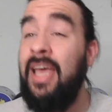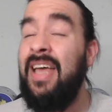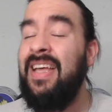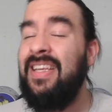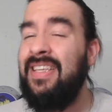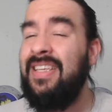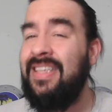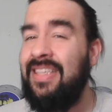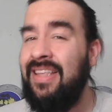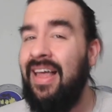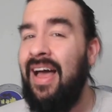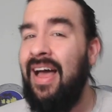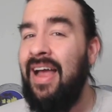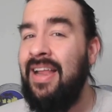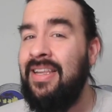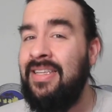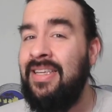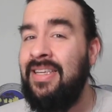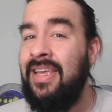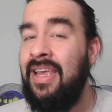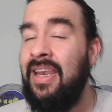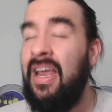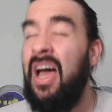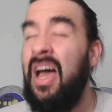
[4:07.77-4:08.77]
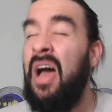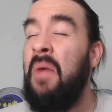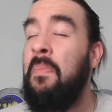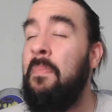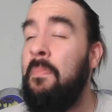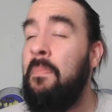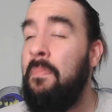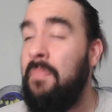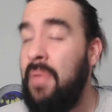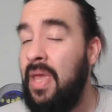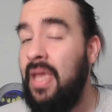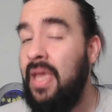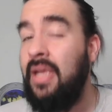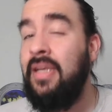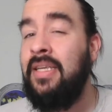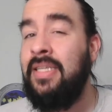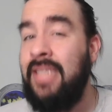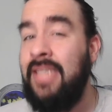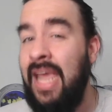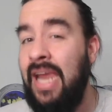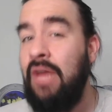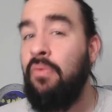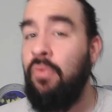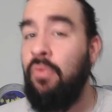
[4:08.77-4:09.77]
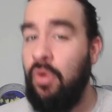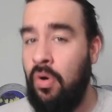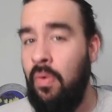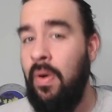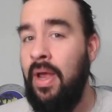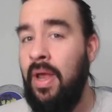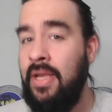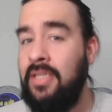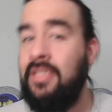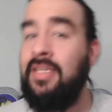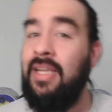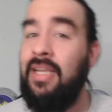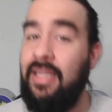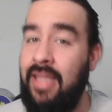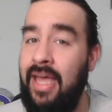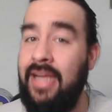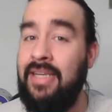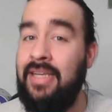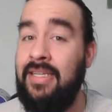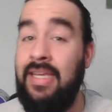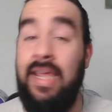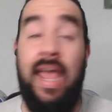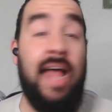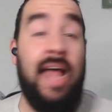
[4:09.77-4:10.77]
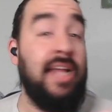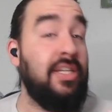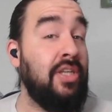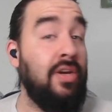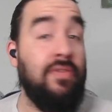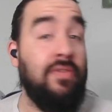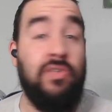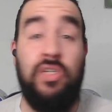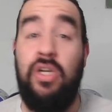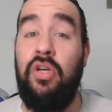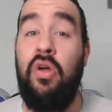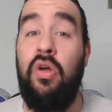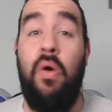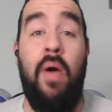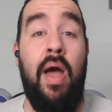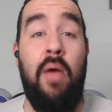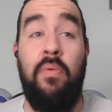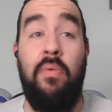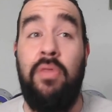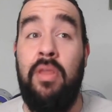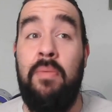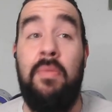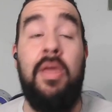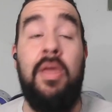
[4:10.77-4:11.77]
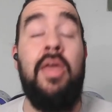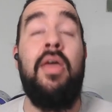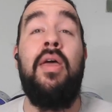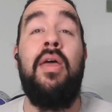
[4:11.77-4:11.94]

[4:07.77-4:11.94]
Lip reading: slides in a big date request to Lexi, asking if she'd go out with him.